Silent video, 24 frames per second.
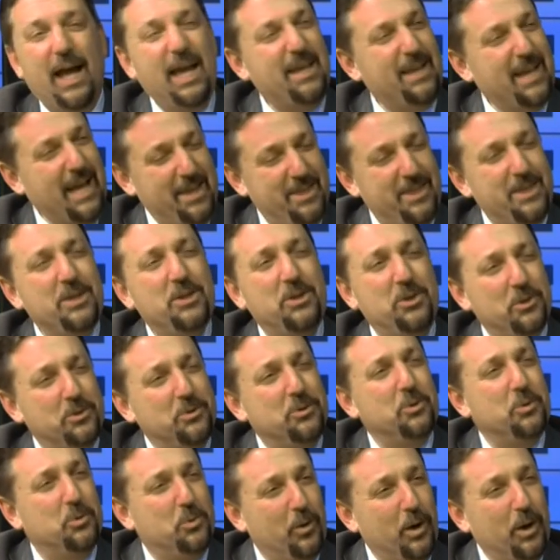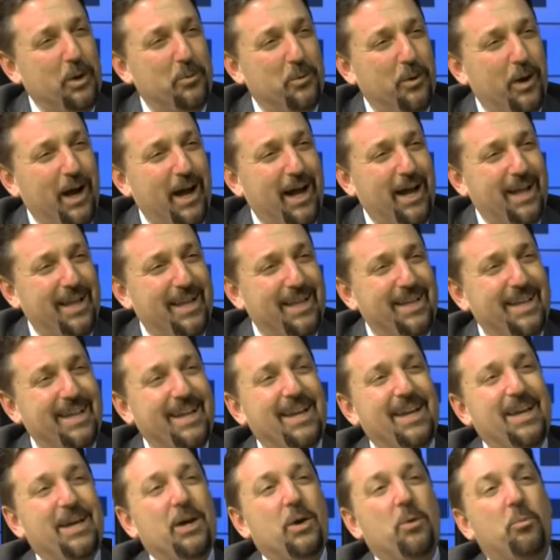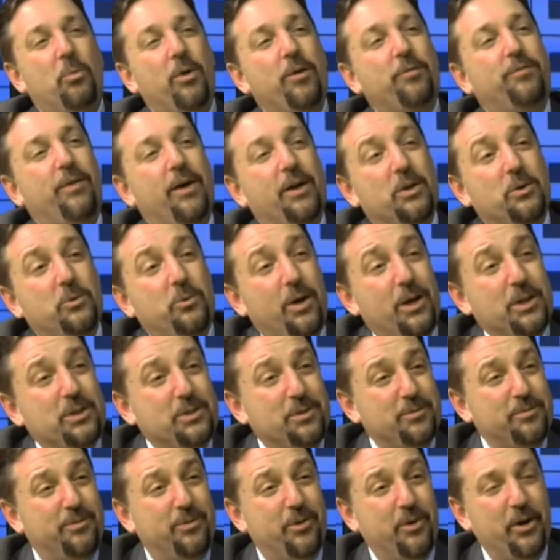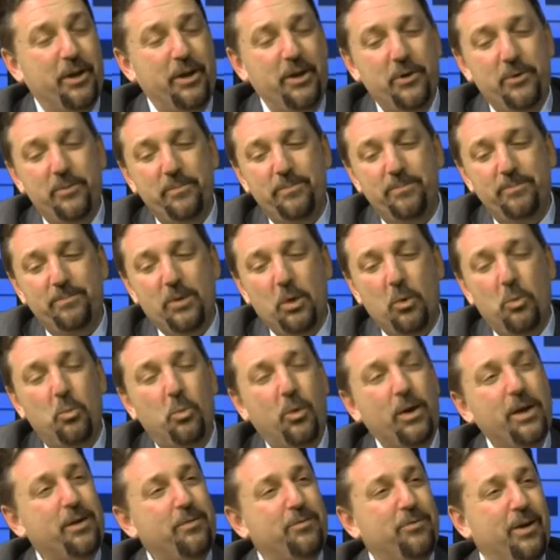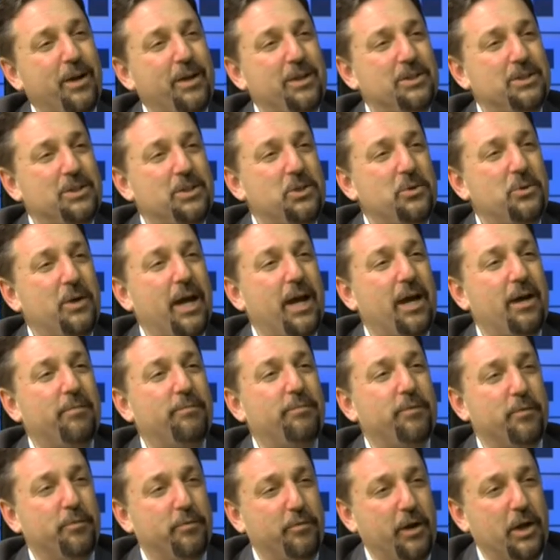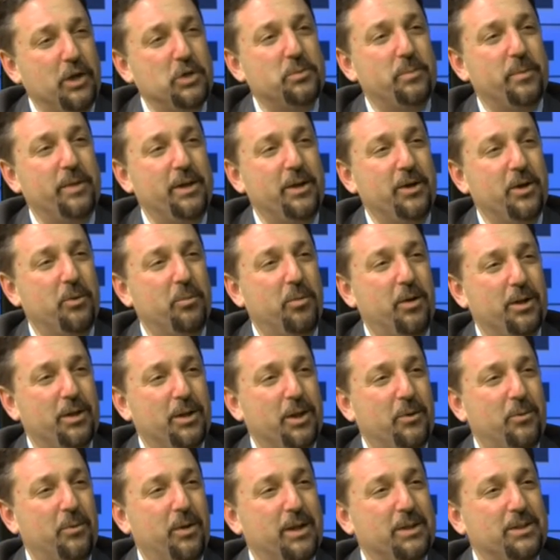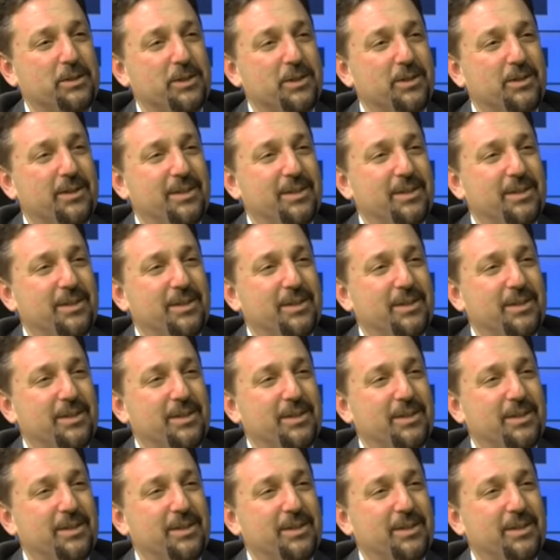think you'll do quite well. One final question for you. What advice do you have for freshmen here at Walled Lake Western?